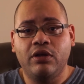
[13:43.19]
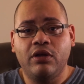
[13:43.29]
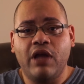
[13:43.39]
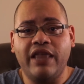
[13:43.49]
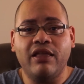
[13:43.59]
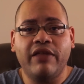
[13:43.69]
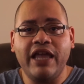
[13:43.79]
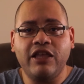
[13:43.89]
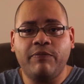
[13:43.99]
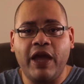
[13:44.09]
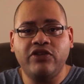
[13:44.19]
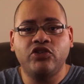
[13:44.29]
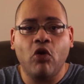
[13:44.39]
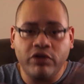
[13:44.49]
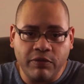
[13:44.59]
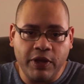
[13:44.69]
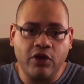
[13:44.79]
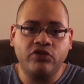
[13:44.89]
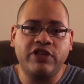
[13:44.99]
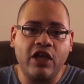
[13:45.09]
And the landing page is going to be
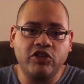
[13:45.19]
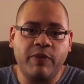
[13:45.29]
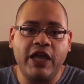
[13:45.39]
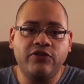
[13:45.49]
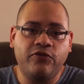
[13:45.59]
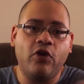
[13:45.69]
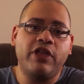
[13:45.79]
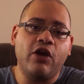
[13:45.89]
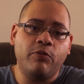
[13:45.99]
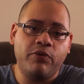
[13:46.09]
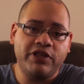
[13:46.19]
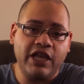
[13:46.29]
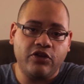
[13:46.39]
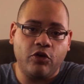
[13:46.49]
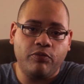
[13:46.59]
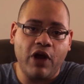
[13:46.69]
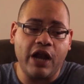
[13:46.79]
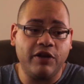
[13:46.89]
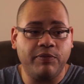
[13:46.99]
your sales page for their particular product.